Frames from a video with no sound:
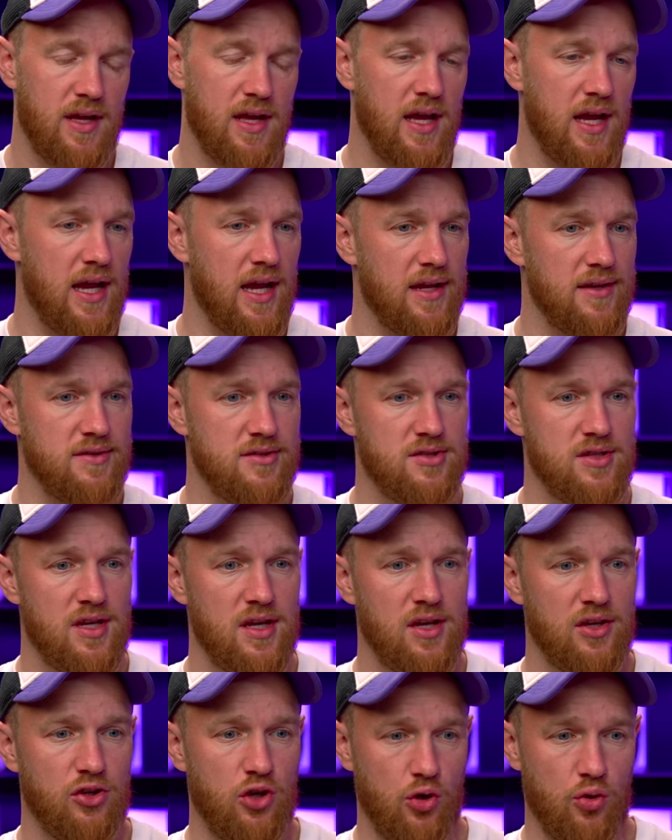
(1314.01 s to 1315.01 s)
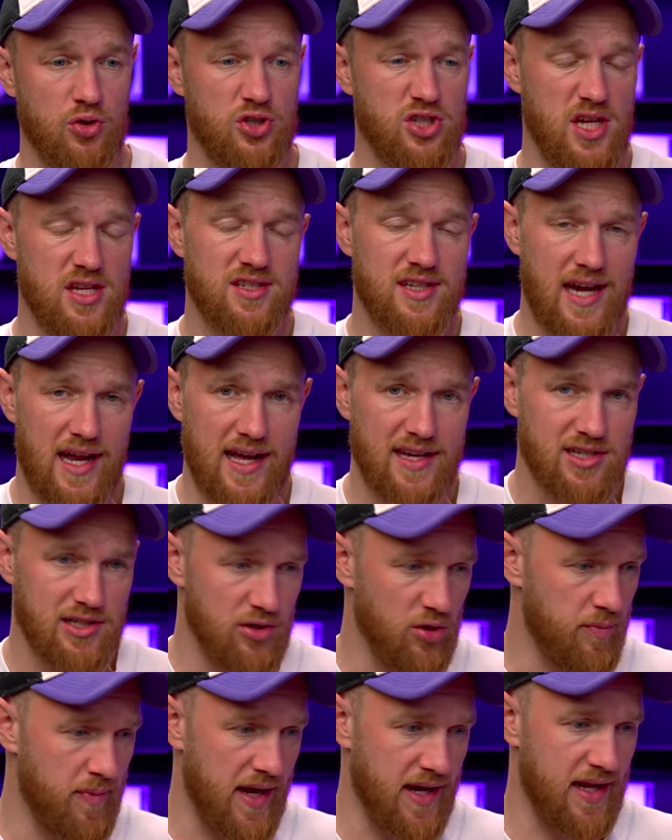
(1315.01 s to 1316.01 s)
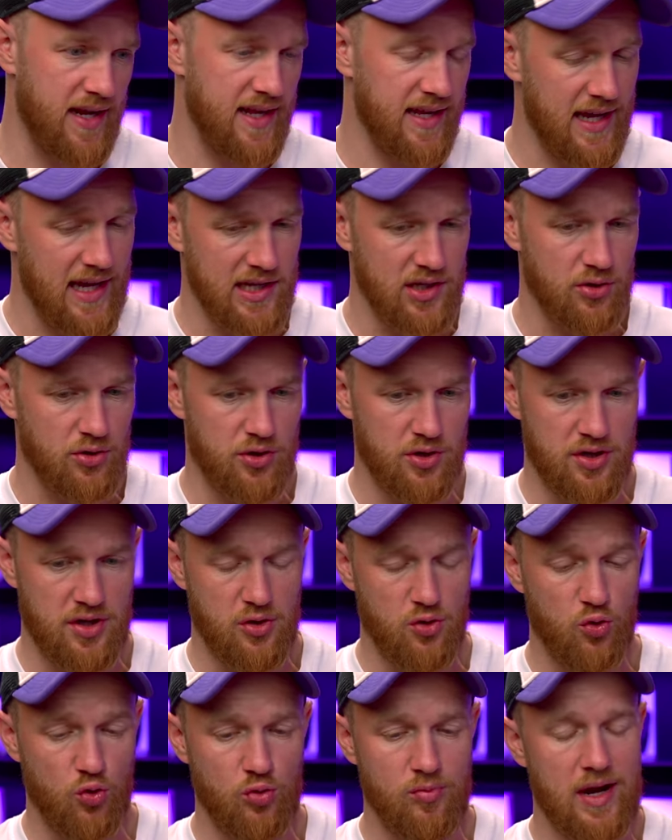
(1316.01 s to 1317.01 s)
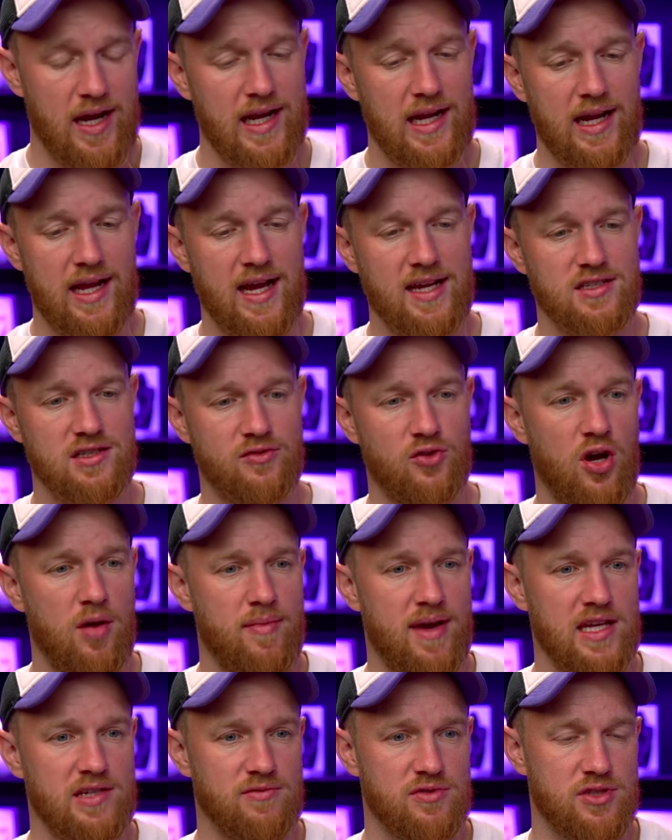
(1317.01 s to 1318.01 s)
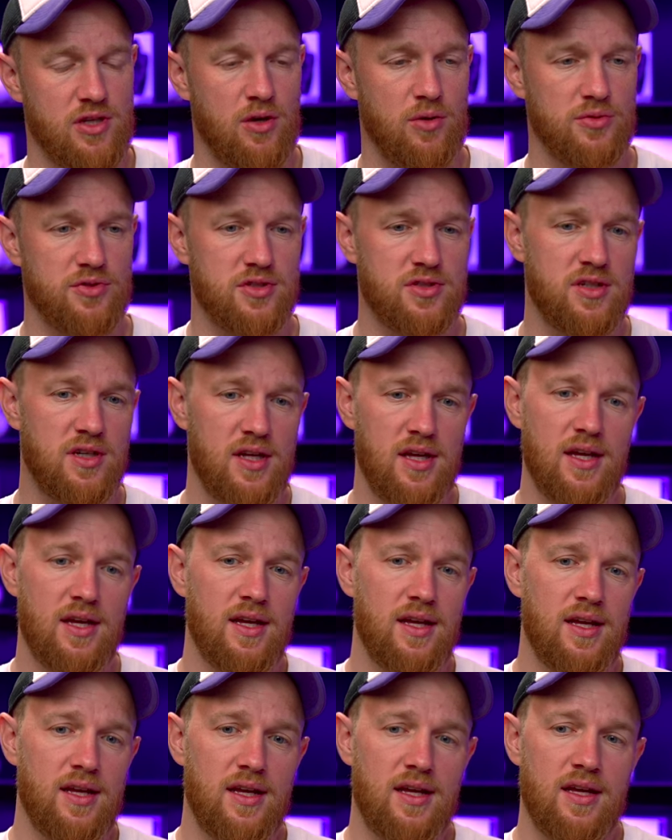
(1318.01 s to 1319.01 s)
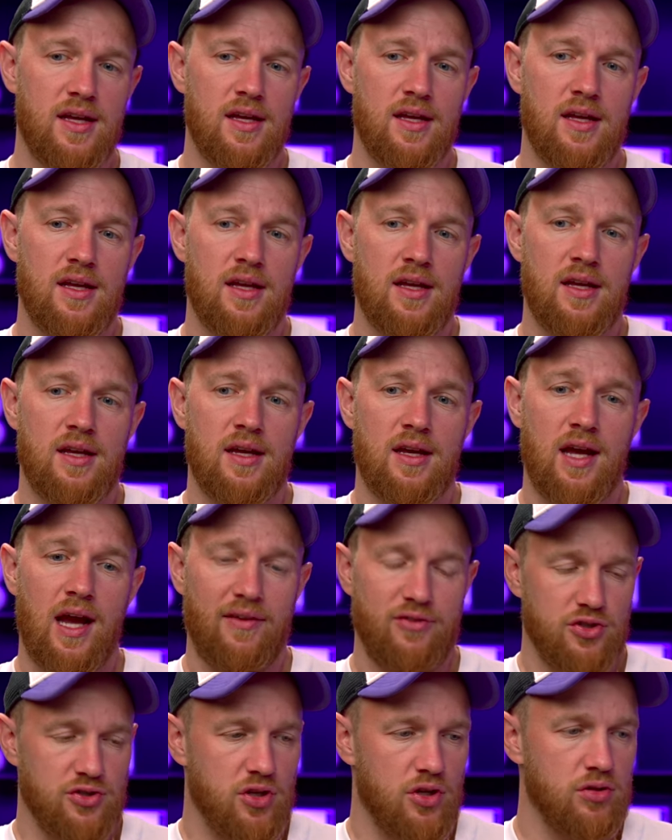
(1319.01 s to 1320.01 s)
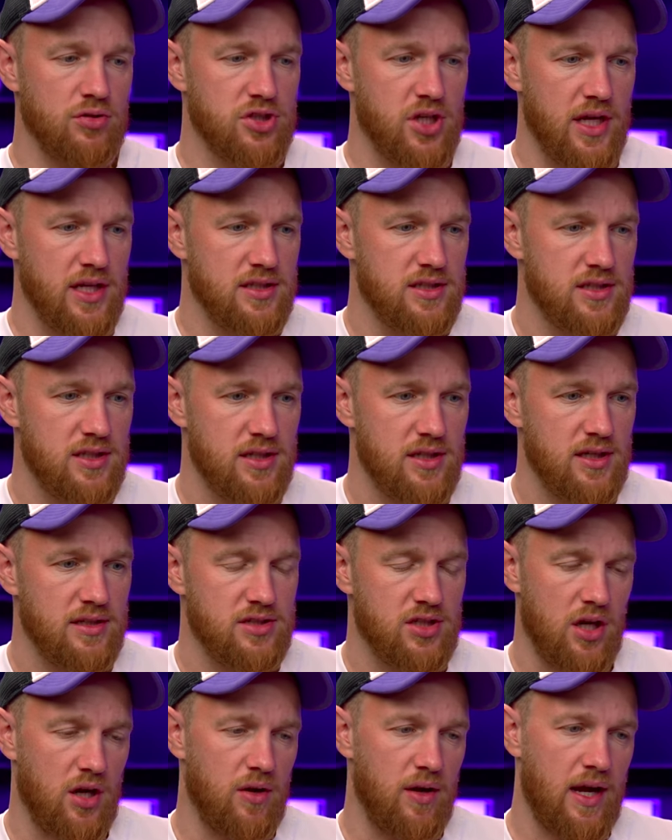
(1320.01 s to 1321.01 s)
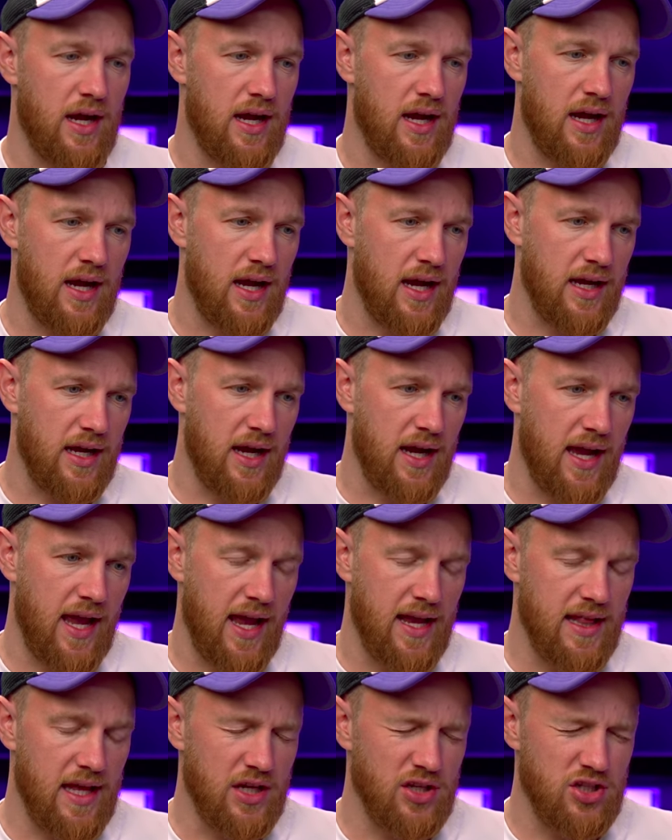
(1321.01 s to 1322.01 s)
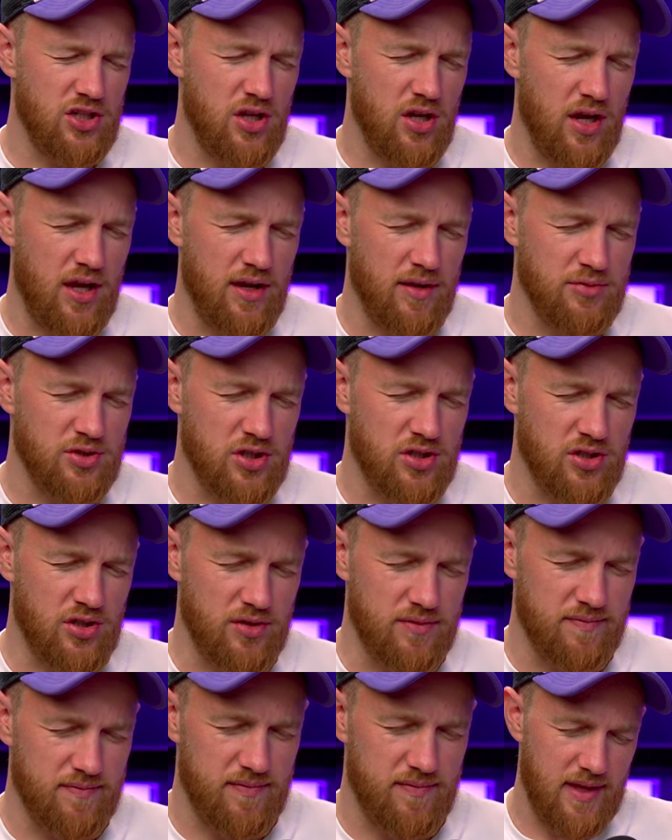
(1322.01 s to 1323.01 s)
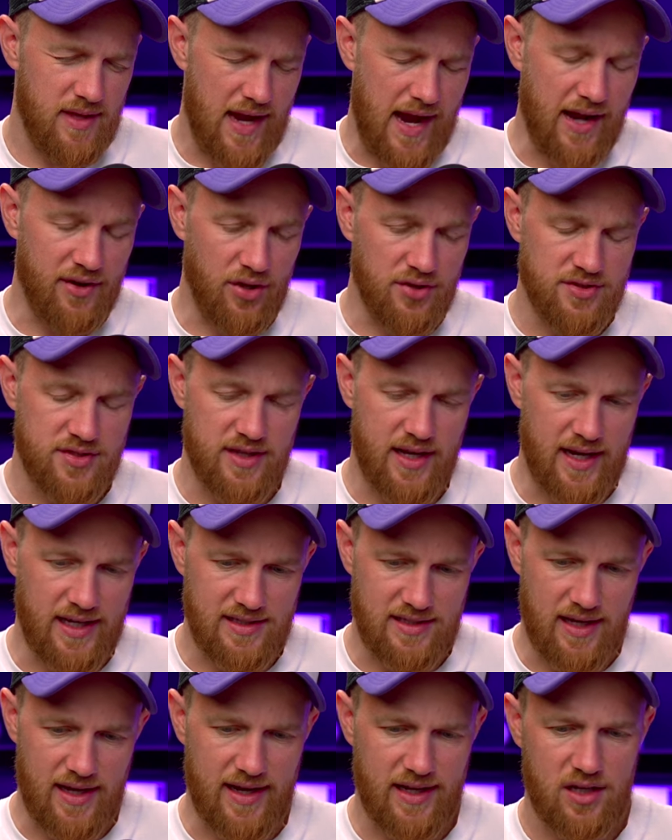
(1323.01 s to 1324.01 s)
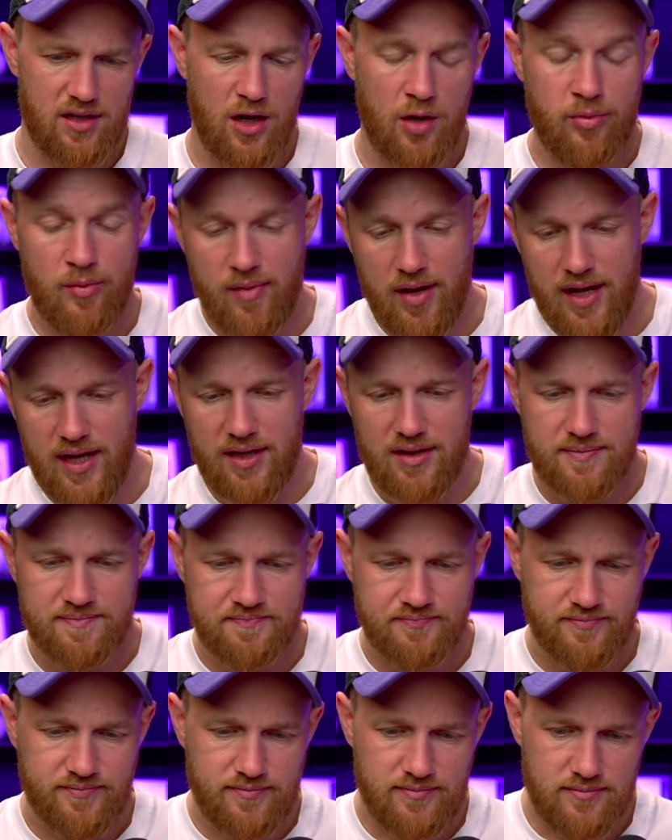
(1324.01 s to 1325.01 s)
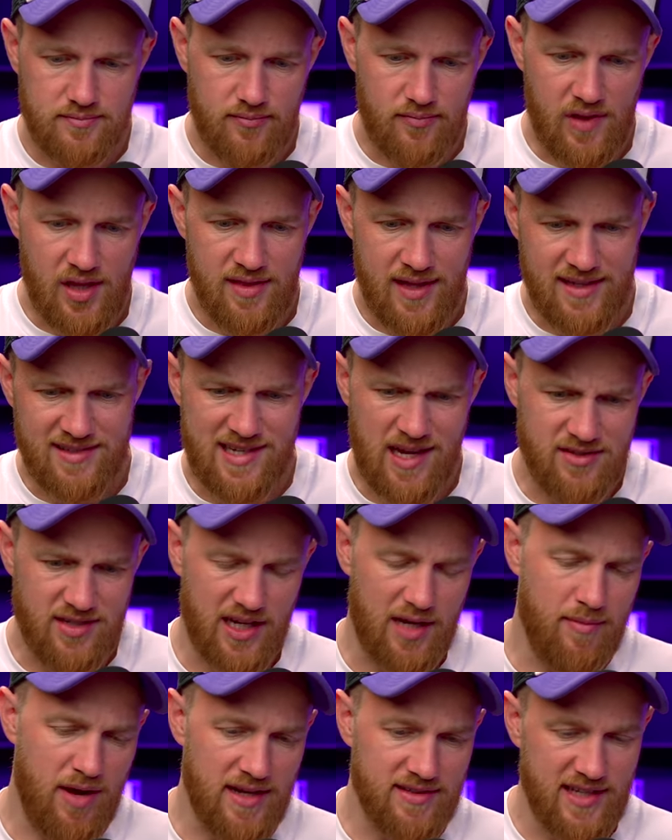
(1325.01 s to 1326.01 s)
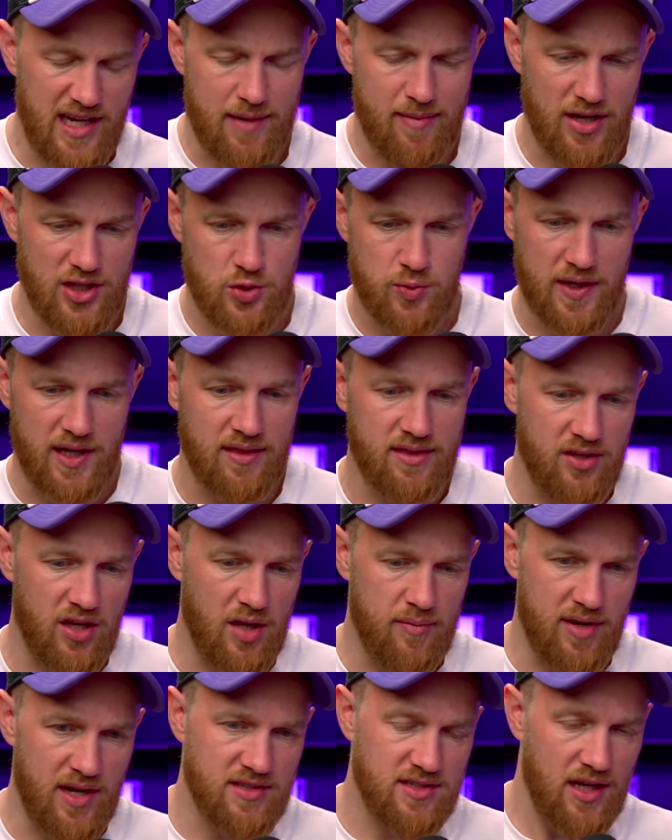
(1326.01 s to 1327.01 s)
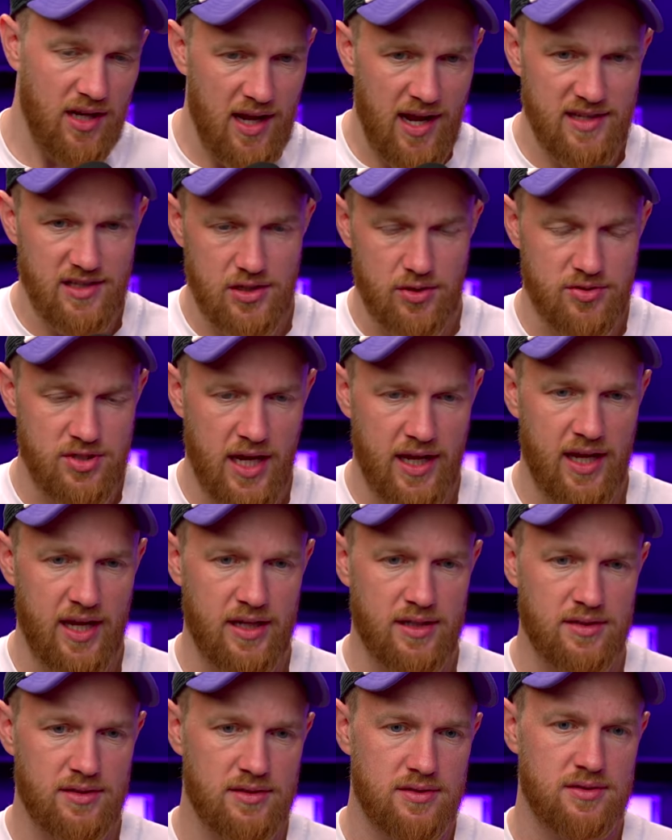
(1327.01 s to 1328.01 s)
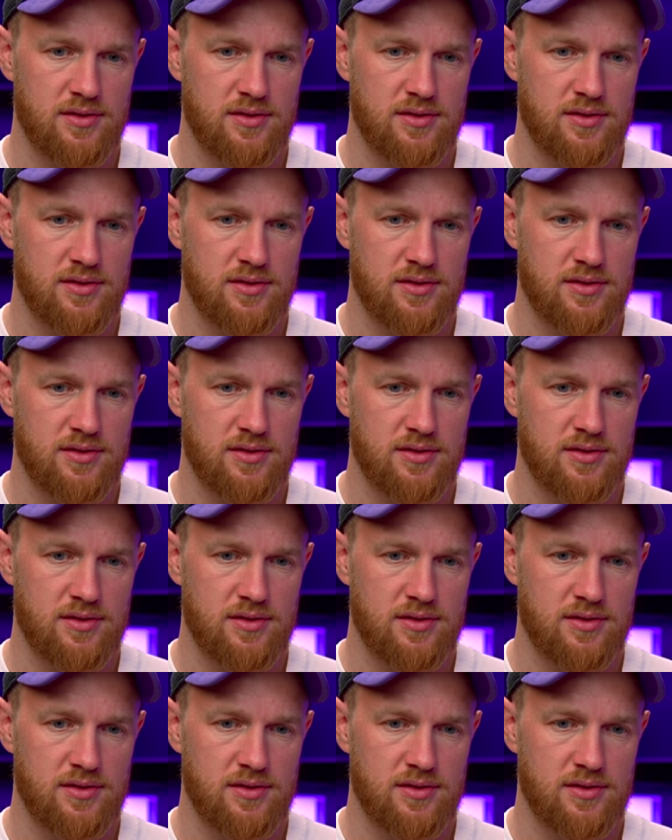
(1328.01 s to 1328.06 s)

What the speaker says: And Google Sheets can actually look better and it can look good. And all my clients that have got amazing results have used Google Sheets. So I hate that. And you know, I was just going to add on to that. It's like, oh, but Mike, that sounds like it might take about 20, 30 minutes a client to do a check-in.